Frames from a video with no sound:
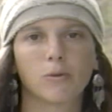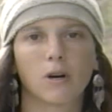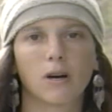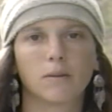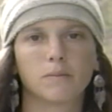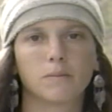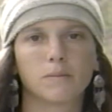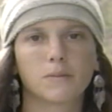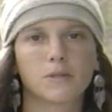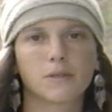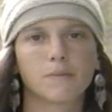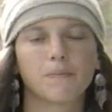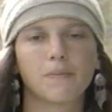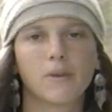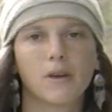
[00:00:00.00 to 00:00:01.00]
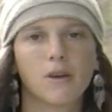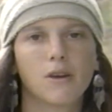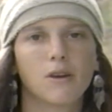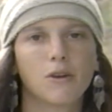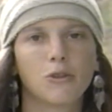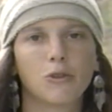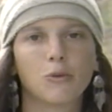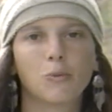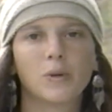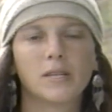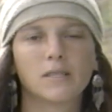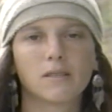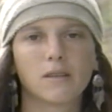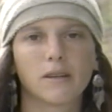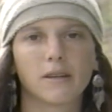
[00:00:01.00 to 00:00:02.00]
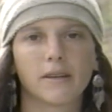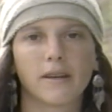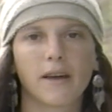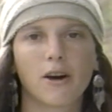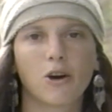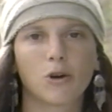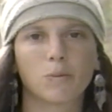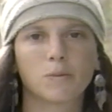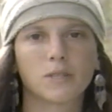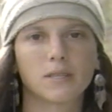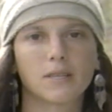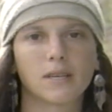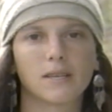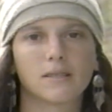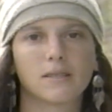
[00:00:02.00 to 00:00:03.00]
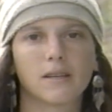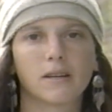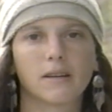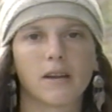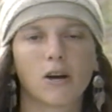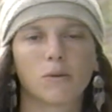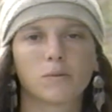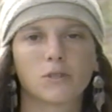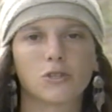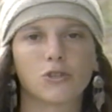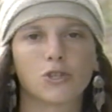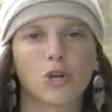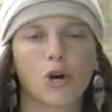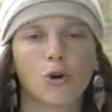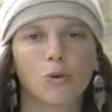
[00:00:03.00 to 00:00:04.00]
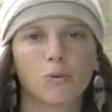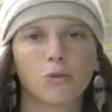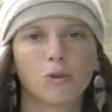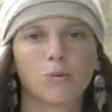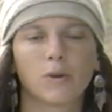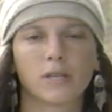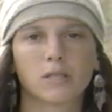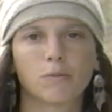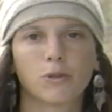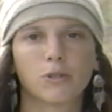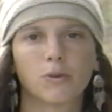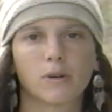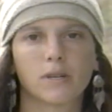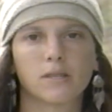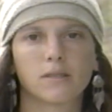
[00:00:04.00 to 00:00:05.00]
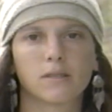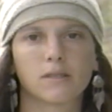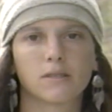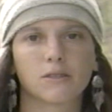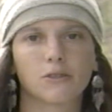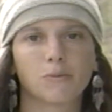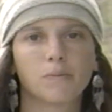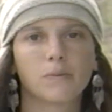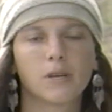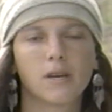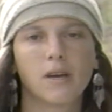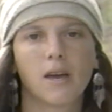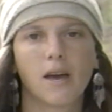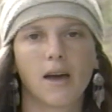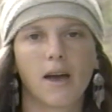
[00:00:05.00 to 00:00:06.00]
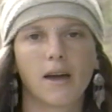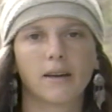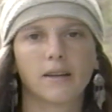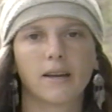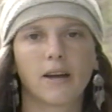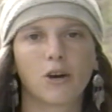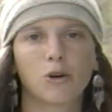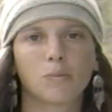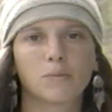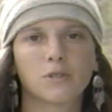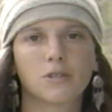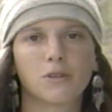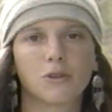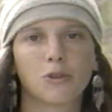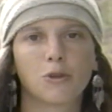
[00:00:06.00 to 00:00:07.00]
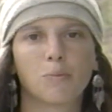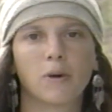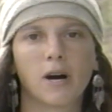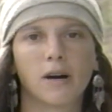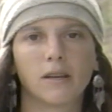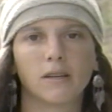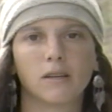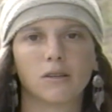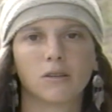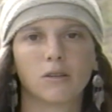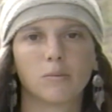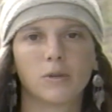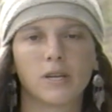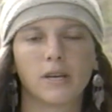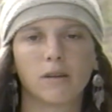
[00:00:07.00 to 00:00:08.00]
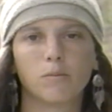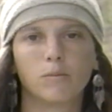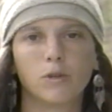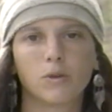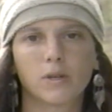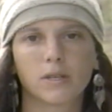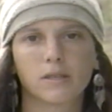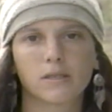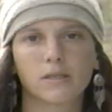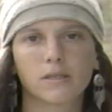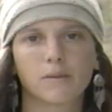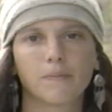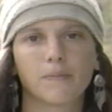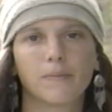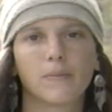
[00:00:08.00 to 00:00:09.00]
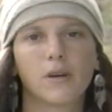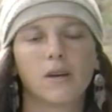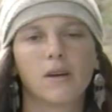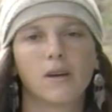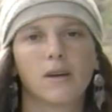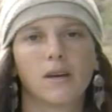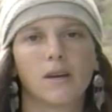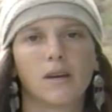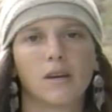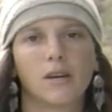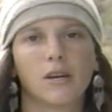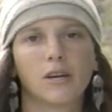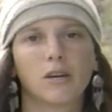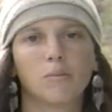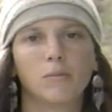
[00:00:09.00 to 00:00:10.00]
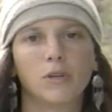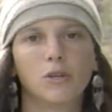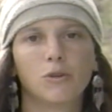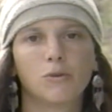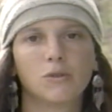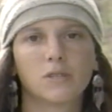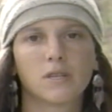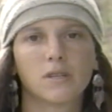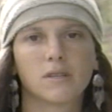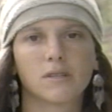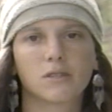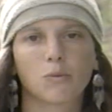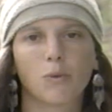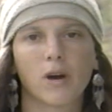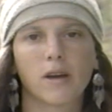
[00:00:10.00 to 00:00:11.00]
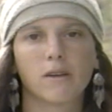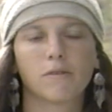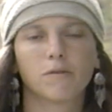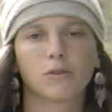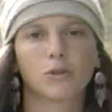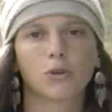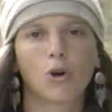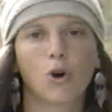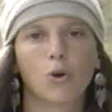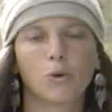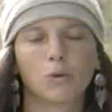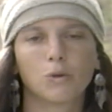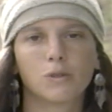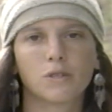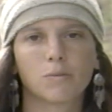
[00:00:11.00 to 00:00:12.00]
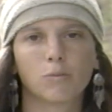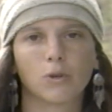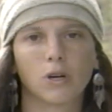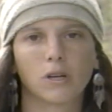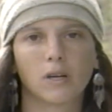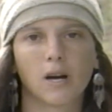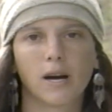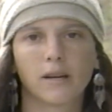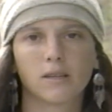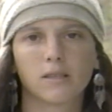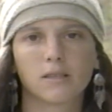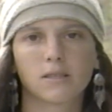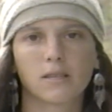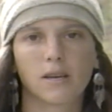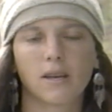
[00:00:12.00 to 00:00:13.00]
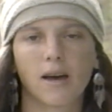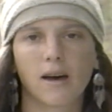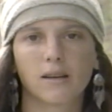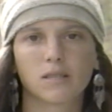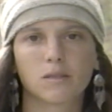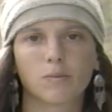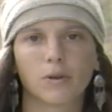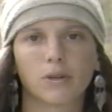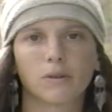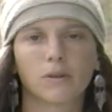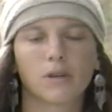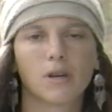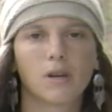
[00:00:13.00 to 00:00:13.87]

problems. The reason that it helps is that it helps to tone the respiratory system and it helps the body eliminate mucus. It can be used in this way for colds and bronchitis and asthma.